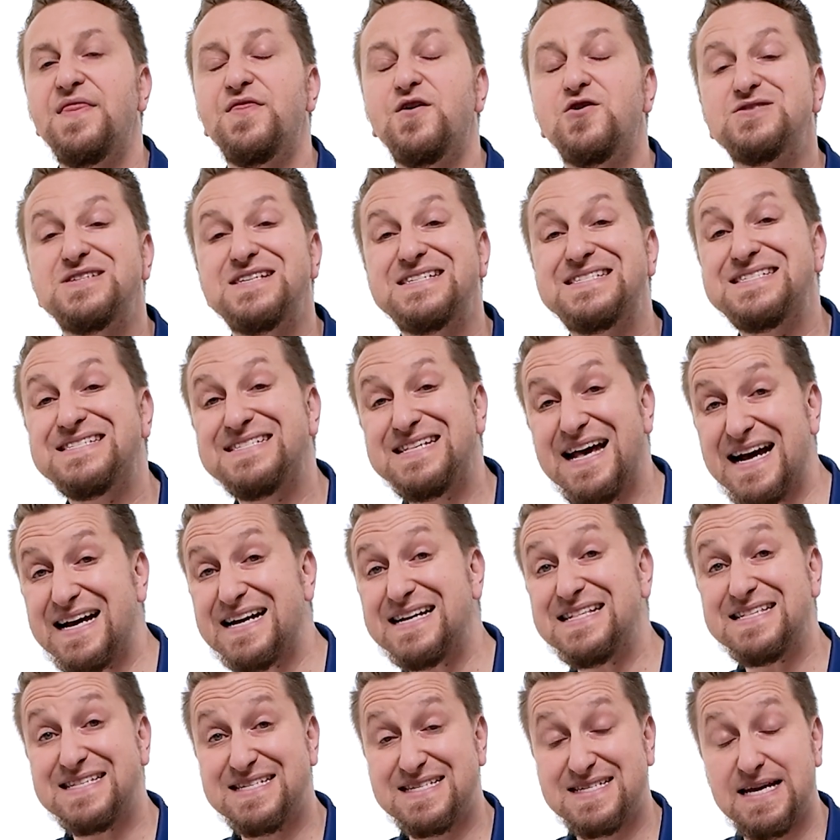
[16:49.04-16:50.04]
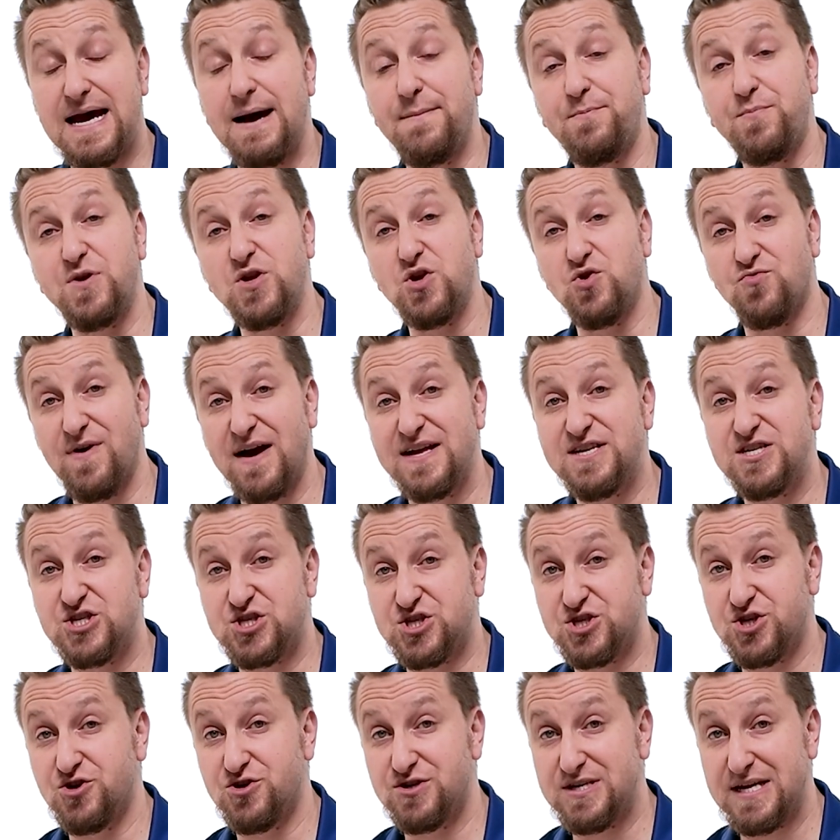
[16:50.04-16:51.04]
There's a second step when you
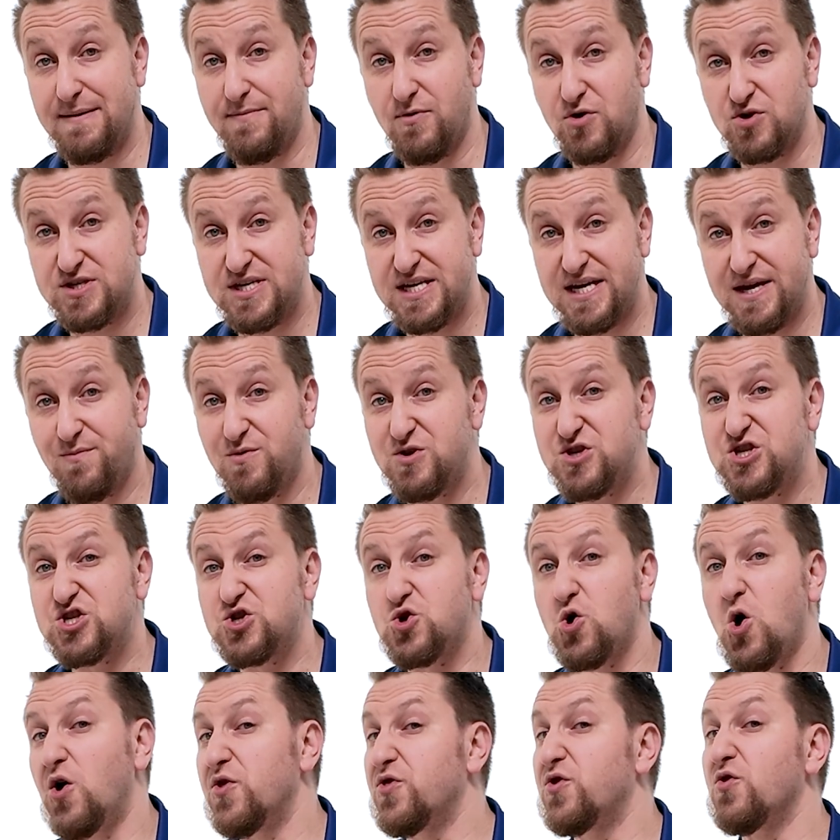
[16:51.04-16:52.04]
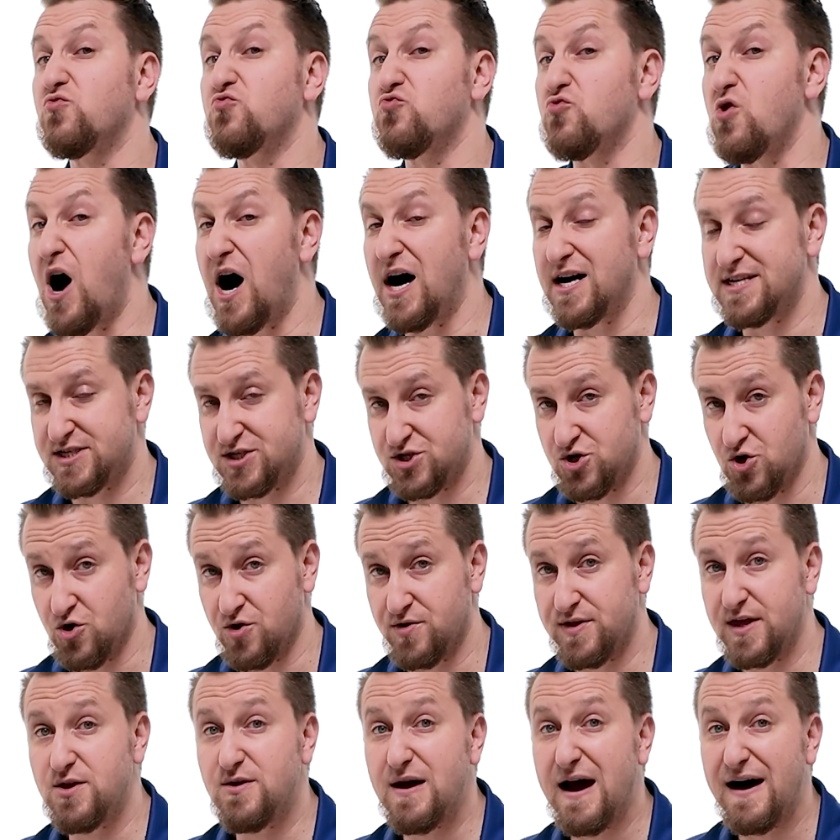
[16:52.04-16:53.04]
register your demo team, which is called the
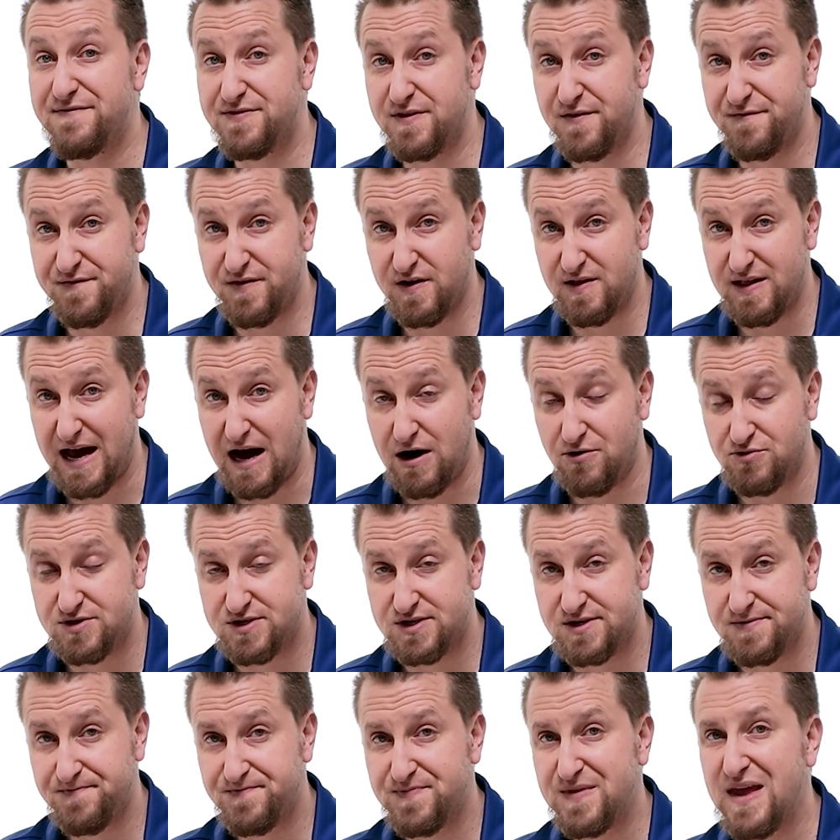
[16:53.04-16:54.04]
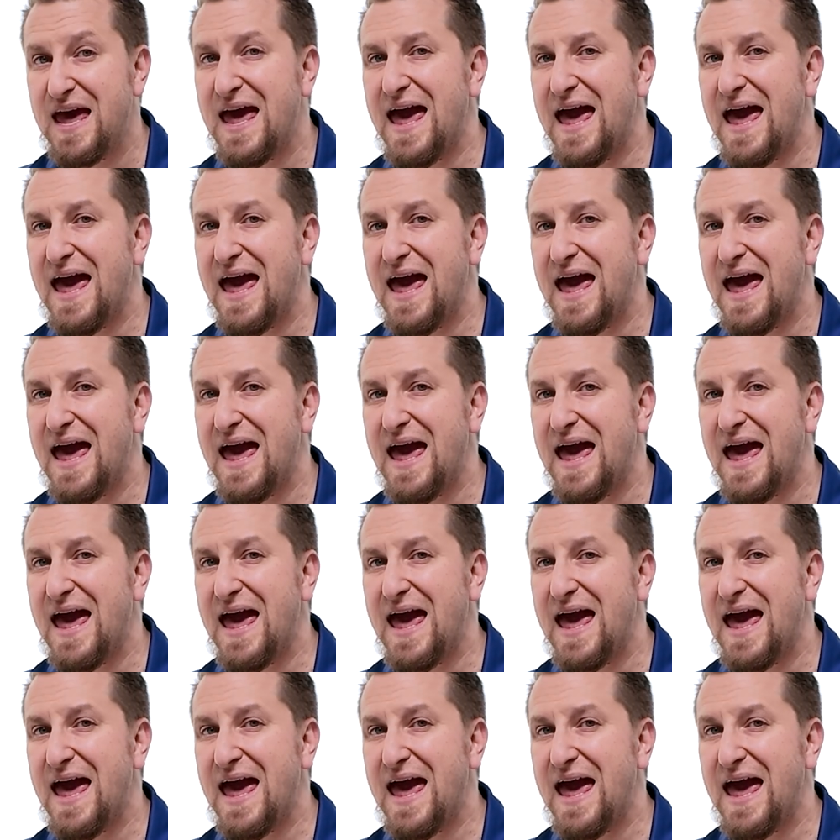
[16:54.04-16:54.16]
roster that you have to fill out.